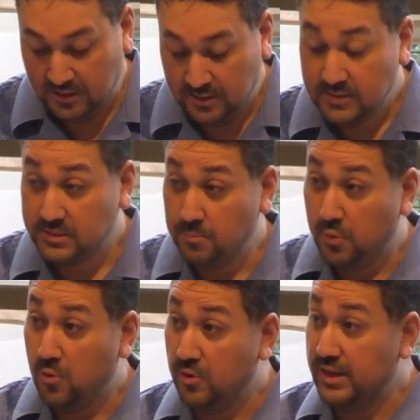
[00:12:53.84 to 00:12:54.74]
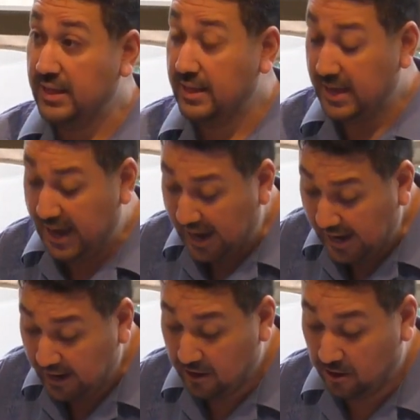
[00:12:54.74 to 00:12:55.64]
Support and
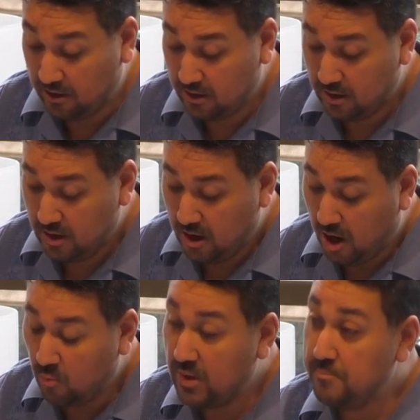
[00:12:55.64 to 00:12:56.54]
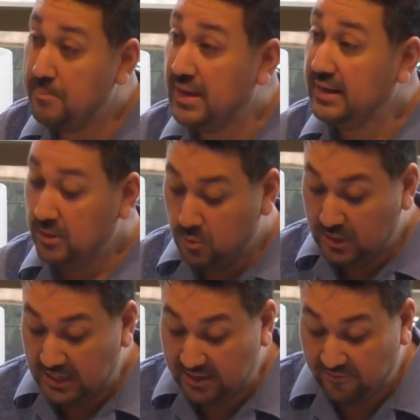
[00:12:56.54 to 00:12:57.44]
care are what many who
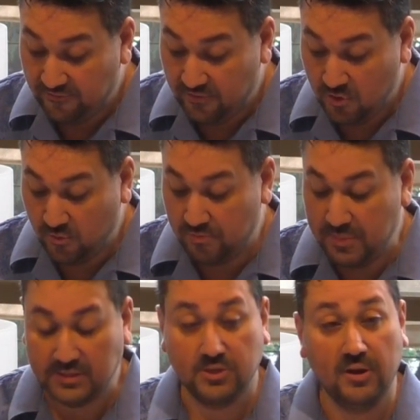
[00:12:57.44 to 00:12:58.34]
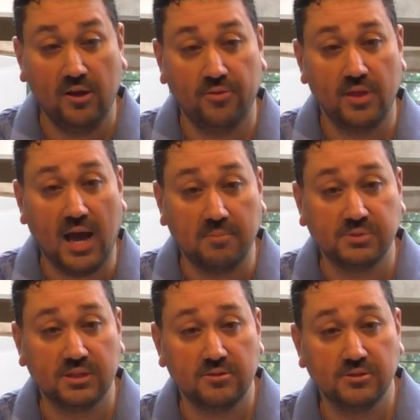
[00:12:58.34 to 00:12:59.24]
live with mental health
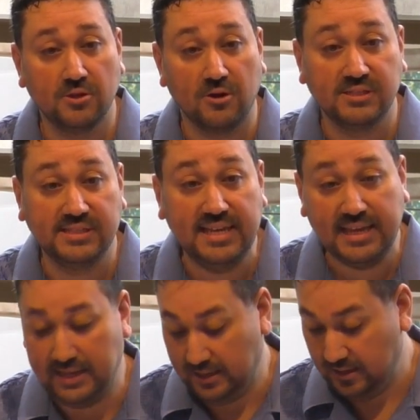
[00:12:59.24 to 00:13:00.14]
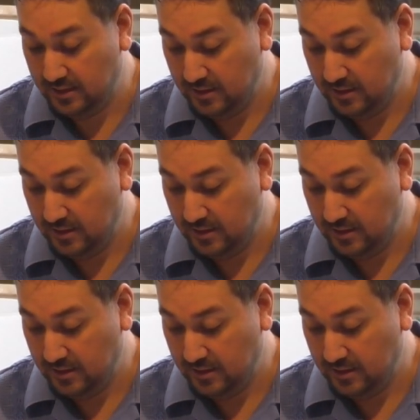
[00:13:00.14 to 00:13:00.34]
obstacles are seeking,